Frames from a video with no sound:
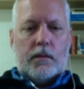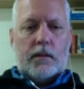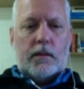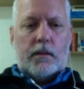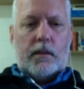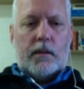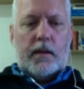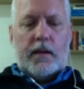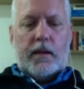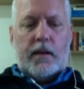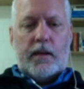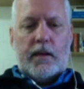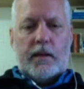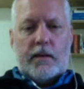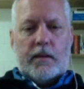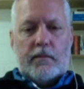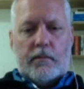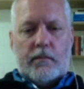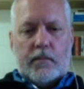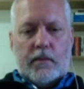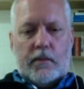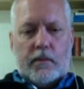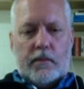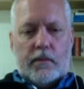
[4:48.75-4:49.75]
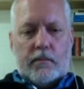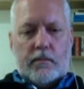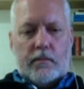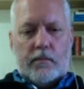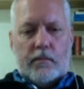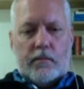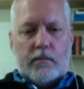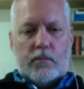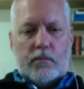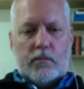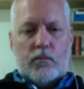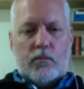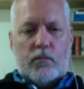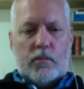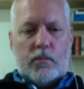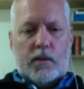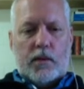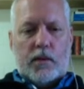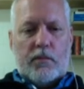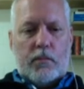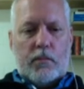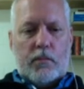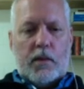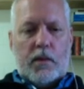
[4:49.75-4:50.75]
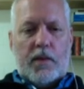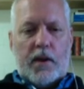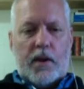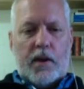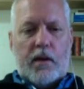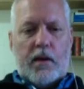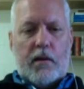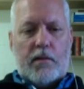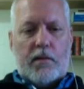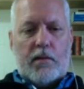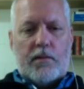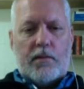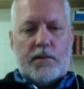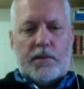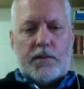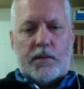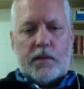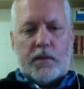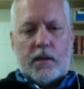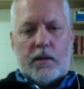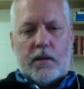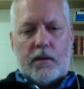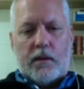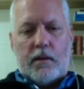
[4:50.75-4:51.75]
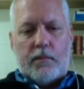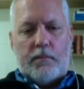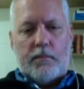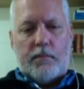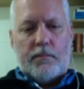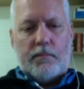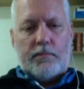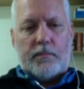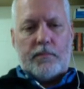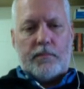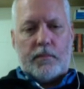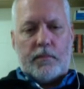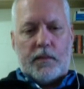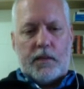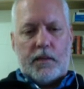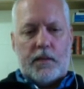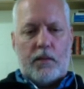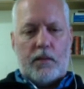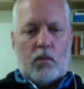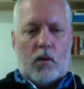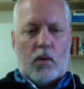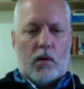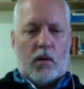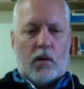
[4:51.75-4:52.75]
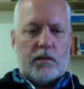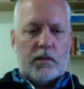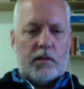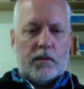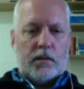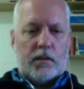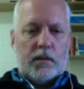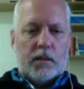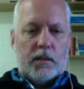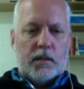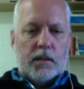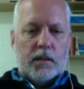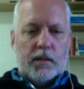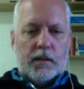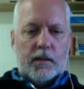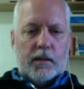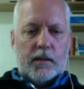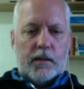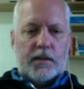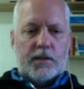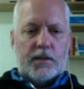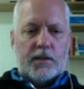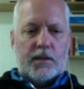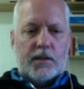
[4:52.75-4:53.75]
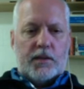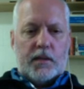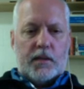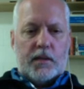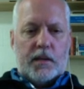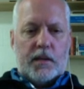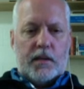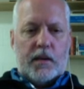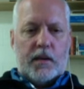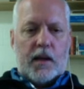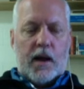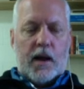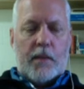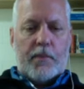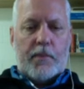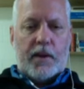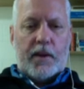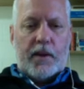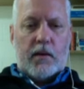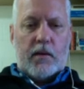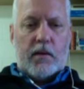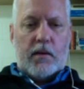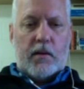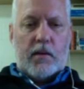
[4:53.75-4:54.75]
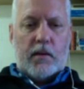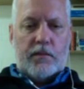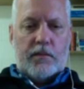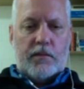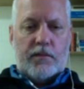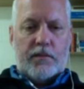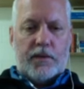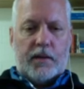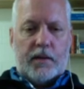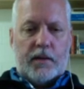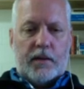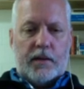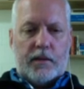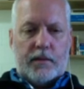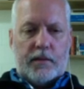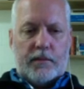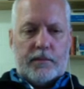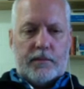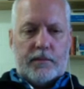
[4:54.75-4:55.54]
and never mind the errors, um, it worked. It just didn't copy all of the